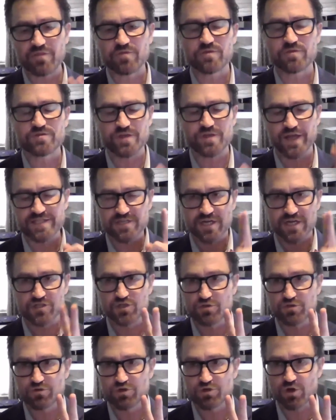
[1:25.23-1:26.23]
so that's got
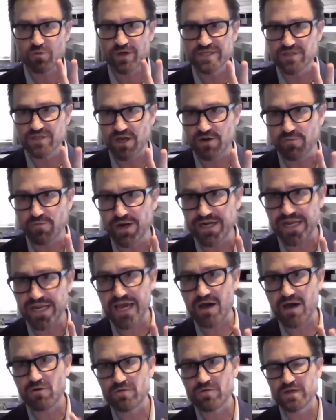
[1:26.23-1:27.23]
2 drill rigs on it right
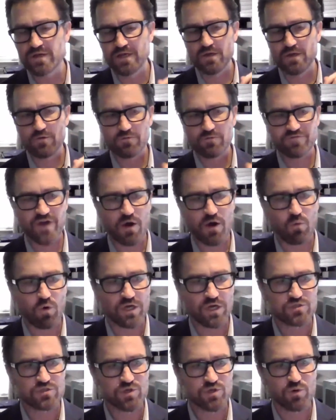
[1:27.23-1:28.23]
now. We've got
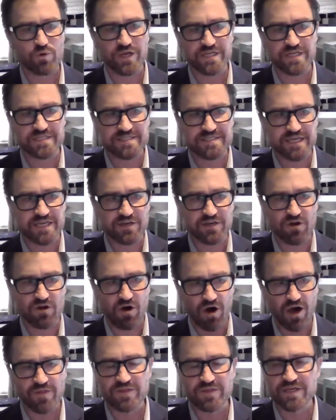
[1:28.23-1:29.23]
1 drill rig sitting
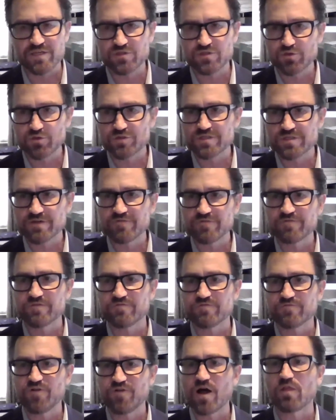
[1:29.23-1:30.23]
on the intrusive,
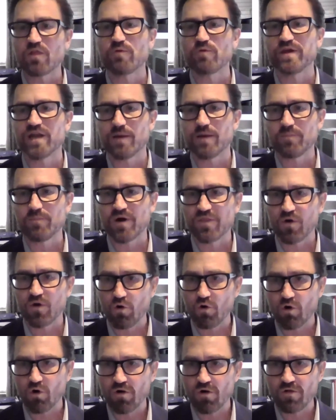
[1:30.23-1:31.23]
following up on the
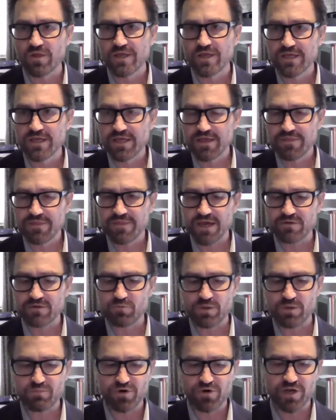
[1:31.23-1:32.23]
hole
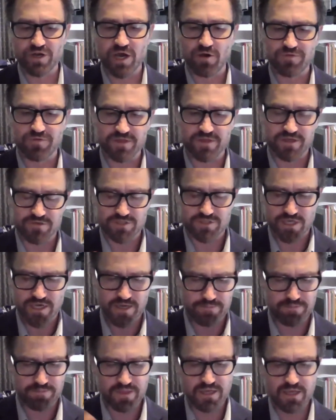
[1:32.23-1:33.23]
that we put out. There's
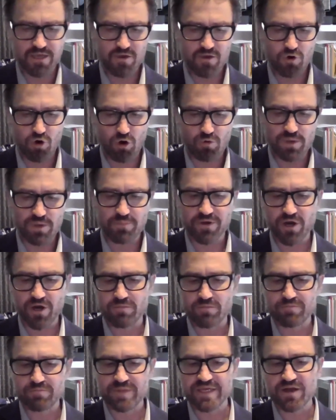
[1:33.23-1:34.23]
a hole we put
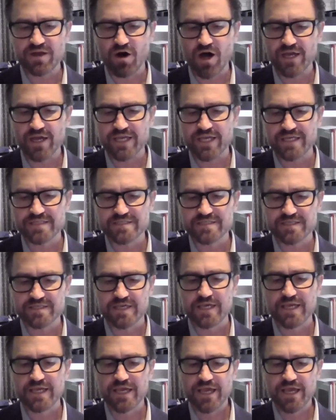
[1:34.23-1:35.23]
out mid-August,
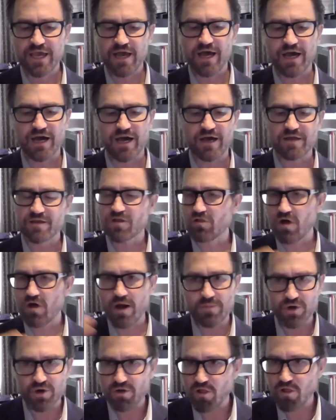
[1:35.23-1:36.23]

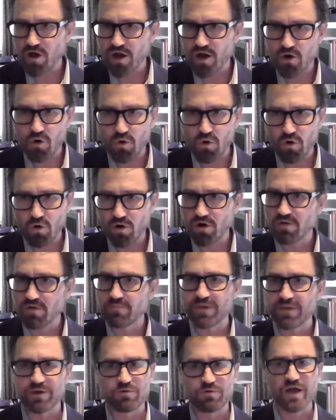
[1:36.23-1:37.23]
kilometer-long hole,
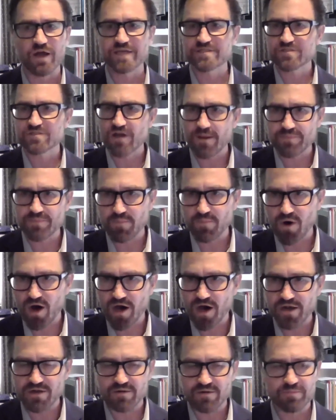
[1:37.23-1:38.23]
mineralized top to
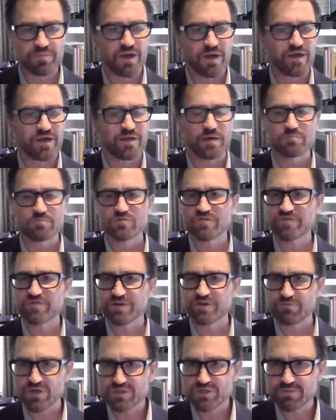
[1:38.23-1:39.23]
bottom, a number of
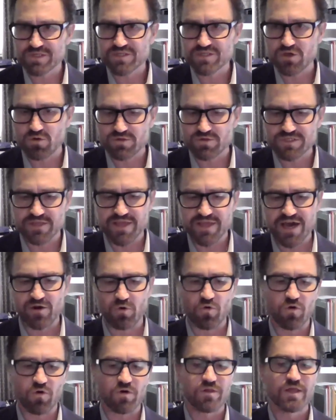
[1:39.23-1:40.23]
enrichment zones in that
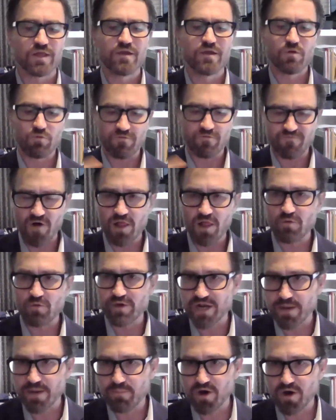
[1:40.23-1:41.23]
hole. We're
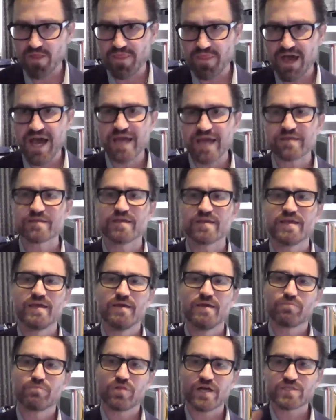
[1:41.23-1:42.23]
following up on that,
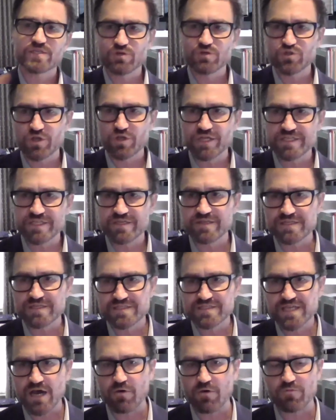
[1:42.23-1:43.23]
plus we're drilling to the
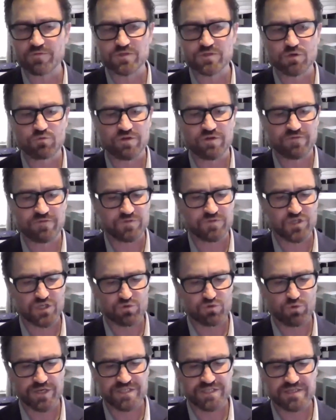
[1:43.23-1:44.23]
south. So we've
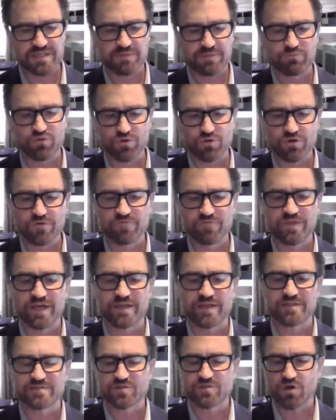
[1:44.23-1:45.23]
just recently proved that
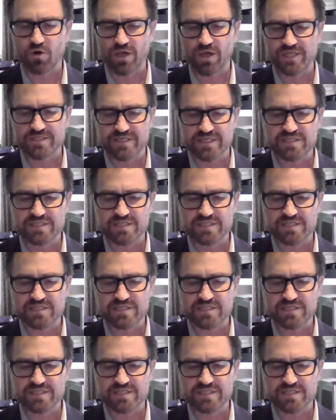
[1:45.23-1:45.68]
it's